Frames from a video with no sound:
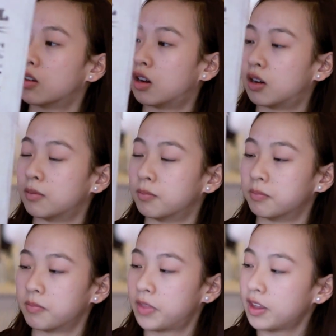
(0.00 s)

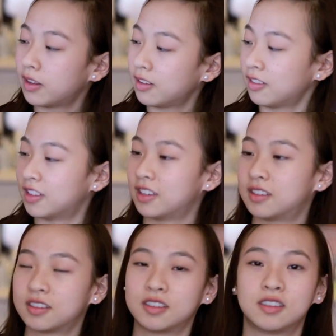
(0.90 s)
Um, thing.
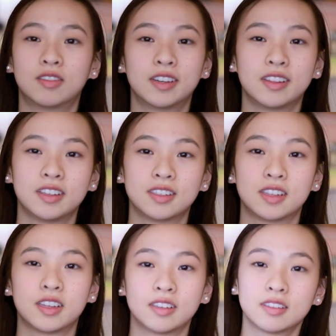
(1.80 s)
It's one of these
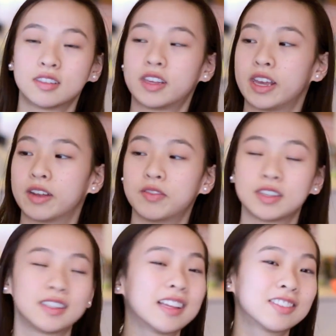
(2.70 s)
things. The
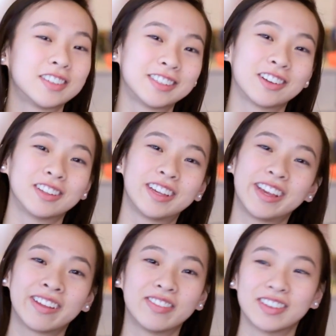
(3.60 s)
canvas. That's what it's called, the
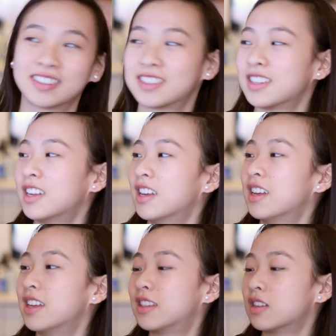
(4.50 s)
canvas.
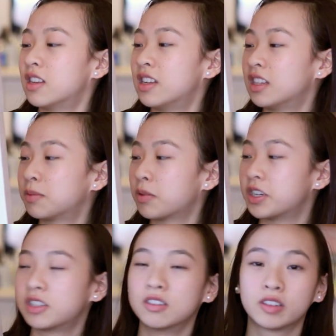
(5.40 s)
It's an
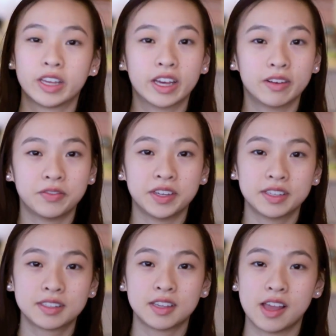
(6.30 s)
inspirational
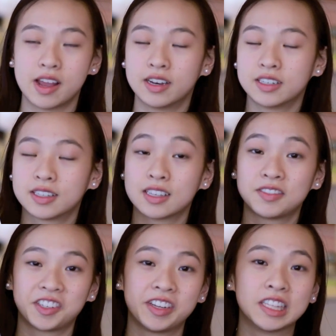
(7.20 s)
canvas and it just
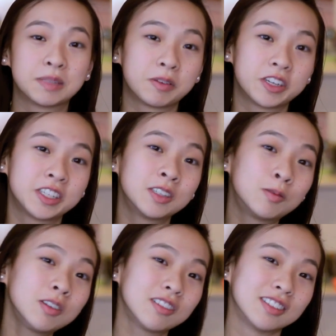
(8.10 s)
has very
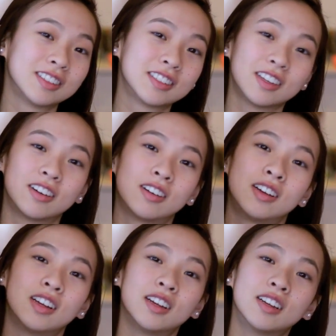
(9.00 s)
inspirational words, so
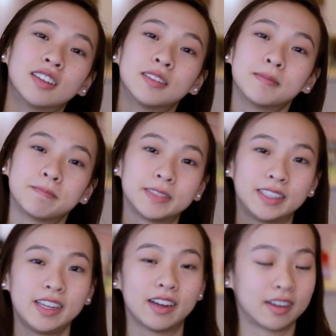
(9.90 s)

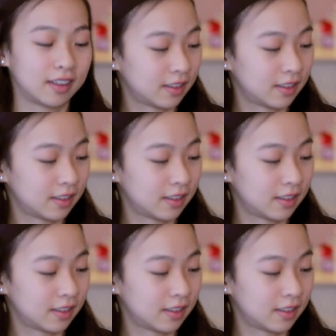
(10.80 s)
yeah.